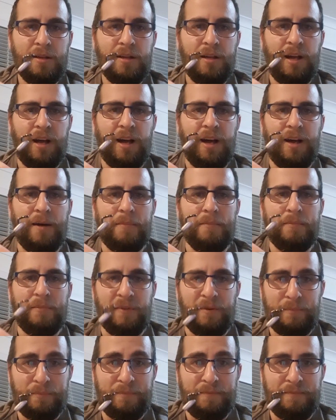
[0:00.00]
um,
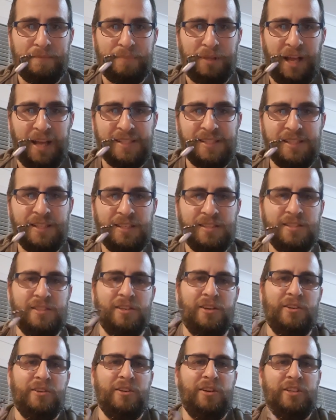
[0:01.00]
plastics,
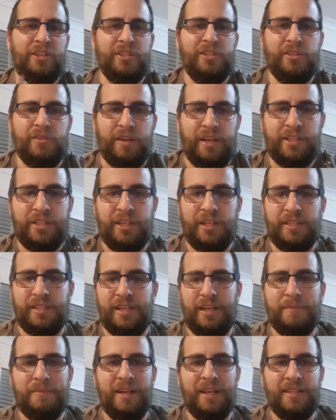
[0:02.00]
so not your stretchy
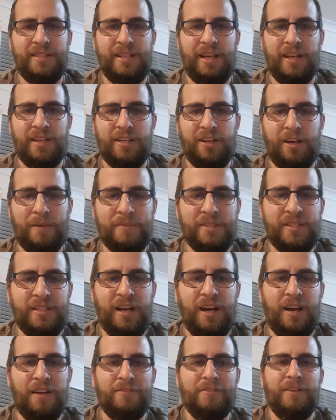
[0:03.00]
Z-Man 10 times
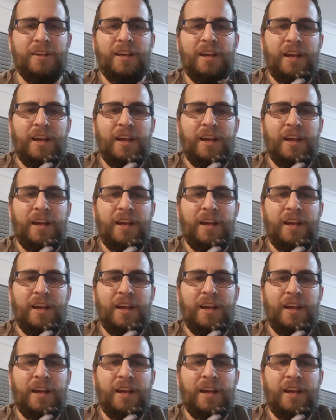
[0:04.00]
tough.